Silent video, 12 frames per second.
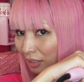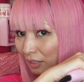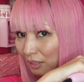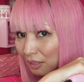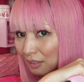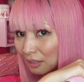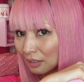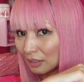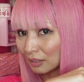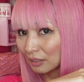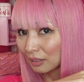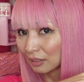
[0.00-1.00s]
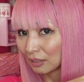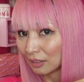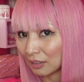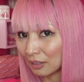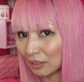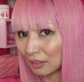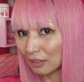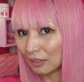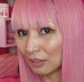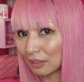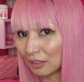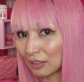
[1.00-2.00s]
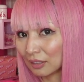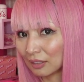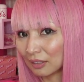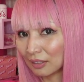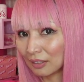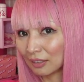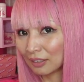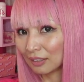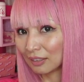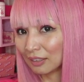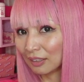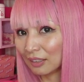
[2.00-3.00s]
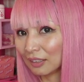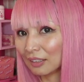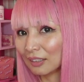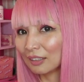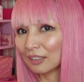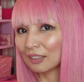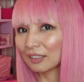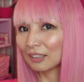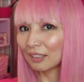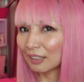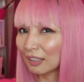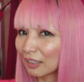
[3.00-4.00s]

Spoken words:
(no one is talking)